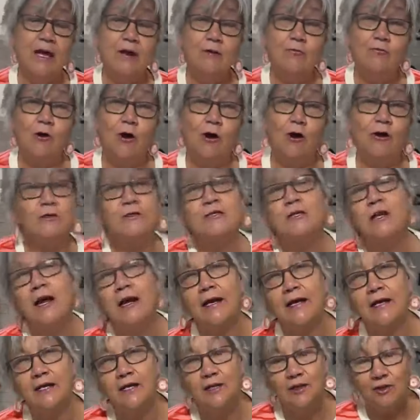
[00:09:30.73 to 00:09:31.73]
he worked
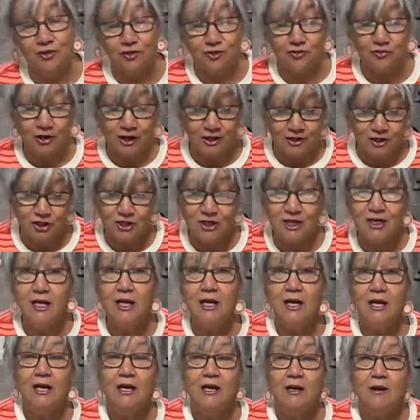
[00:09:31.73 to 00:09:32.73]
like in
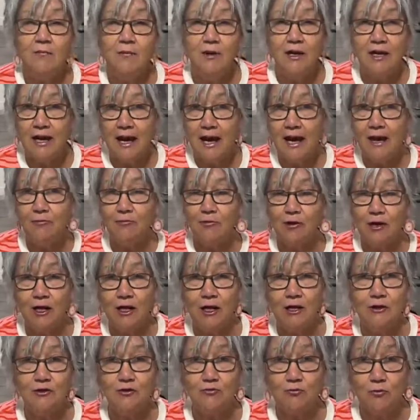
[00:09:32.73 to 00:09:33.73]
construction, but he had one
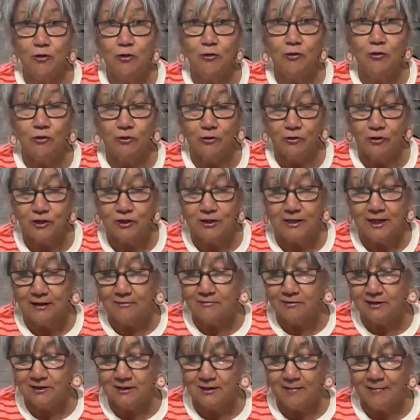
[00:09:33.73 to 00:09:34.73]
of those rulers
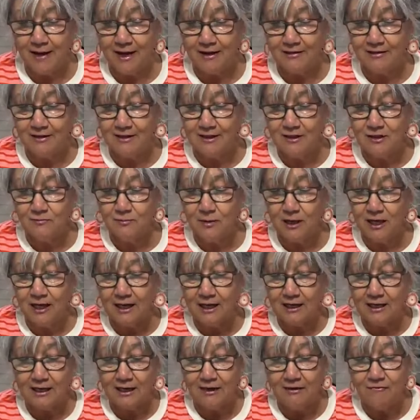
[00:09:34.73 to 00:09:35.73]
that was about this
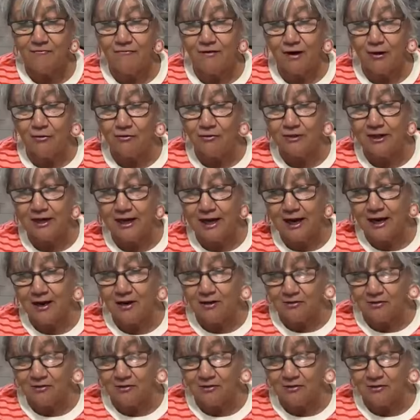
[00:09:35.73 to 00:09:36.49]
big and it folded